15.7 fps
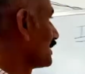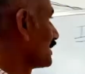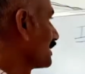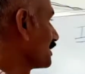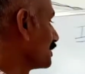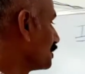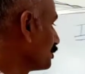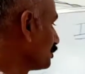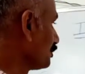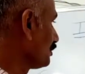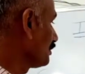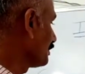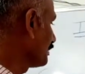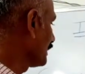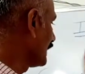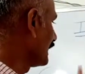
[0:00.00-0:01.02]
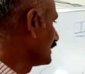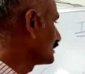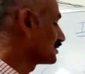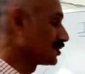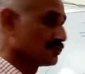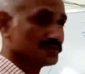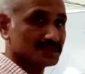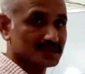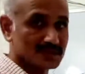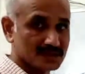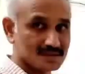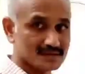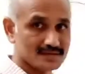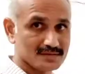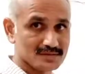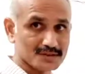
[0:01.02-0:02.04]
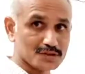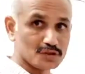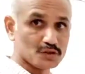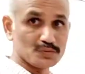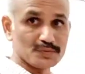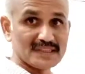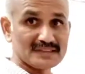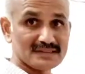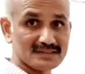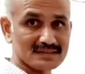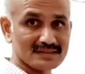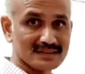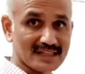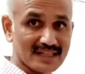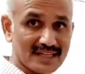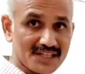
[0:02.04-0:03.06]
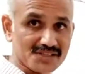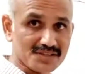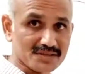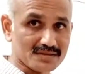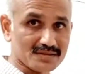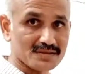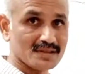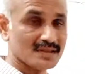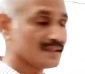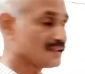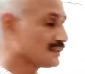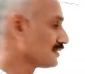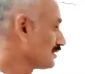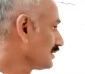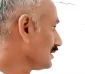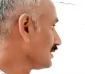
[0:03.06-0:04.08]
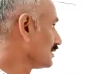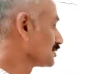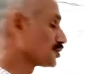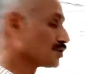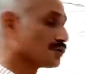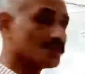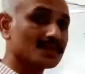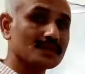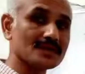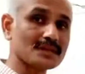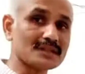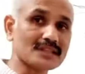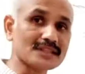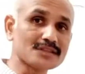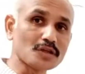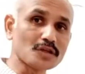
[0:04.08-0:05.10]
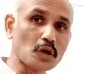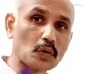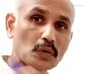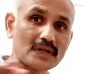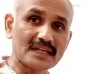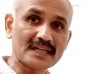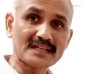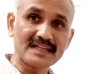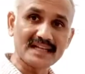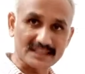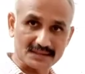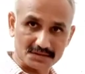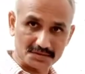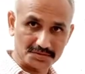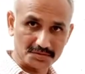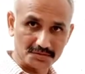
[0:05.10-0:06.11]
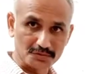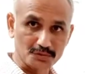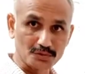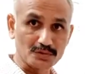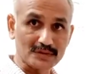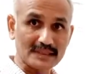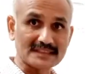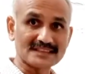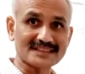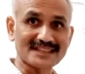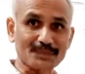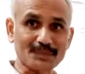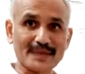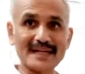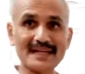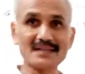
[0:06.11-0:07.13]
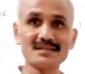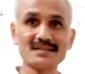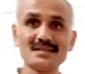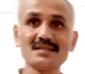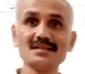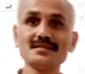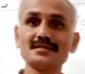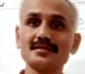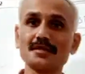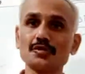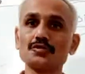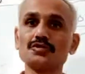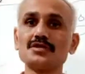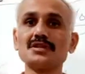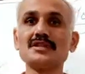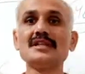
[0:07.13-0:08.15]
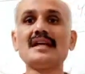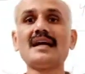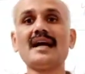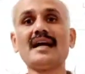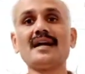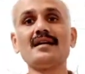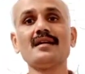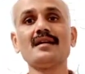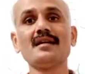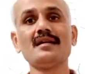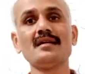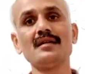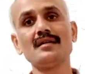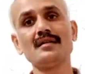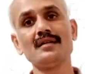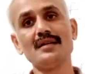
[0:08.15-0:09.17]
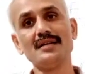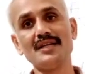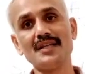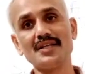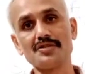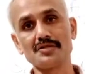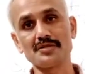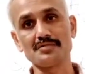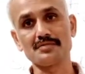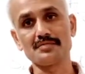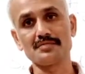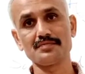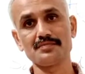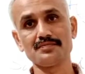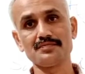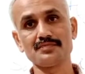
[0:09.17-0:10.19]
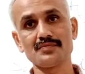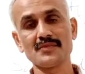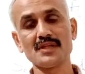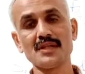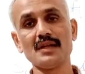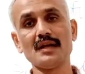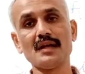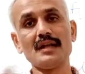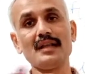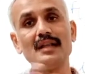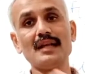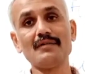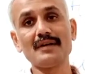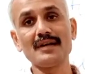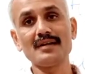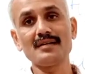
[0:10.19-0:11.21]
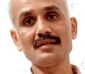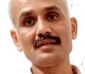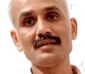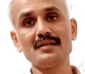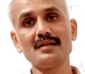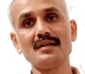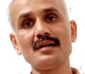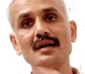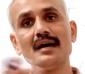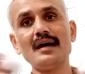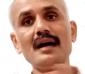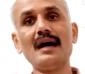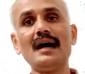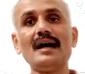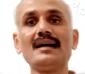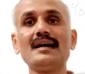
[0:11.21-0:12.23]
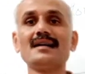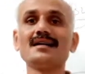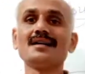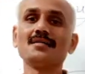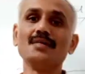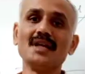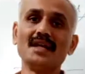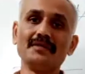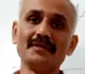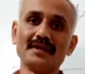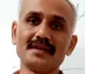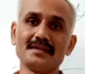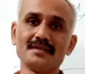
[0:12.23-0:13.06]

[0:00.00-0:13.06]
You and Sarojini. You means the nation. So it is only death who can separate the Sarojini and a nation. A lover and a beloved.